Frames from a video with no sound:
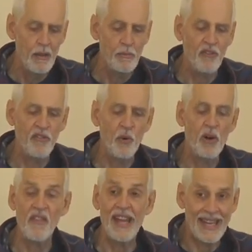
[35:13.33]

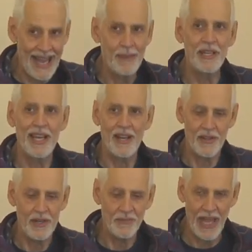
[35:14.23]
before they came
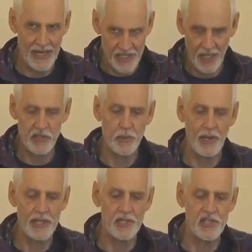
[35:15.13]
together, had a sexual
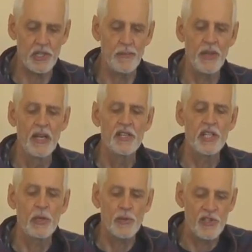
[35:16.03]
relationship,
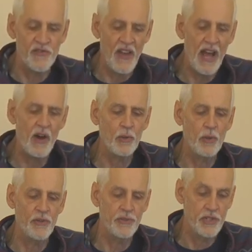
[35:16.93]
she was found
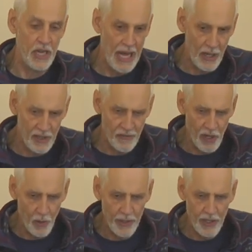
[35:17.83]
with child of the
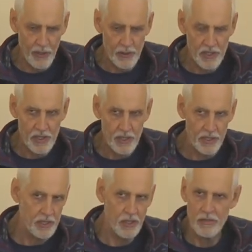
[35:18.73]
Holy Ghost.
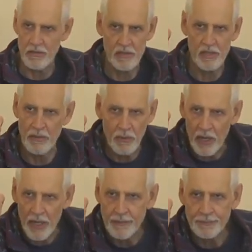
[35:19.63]
And Joseph said,
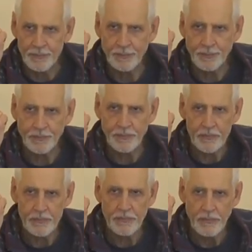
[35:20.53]
What?
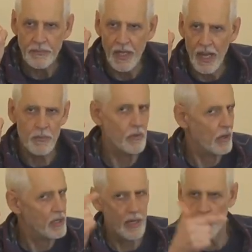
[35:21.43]
I'm going to
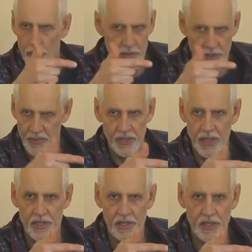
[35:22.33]
guard that woman's
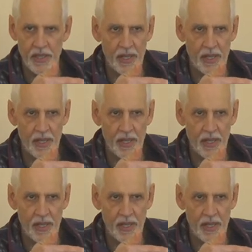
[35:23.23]
reputation.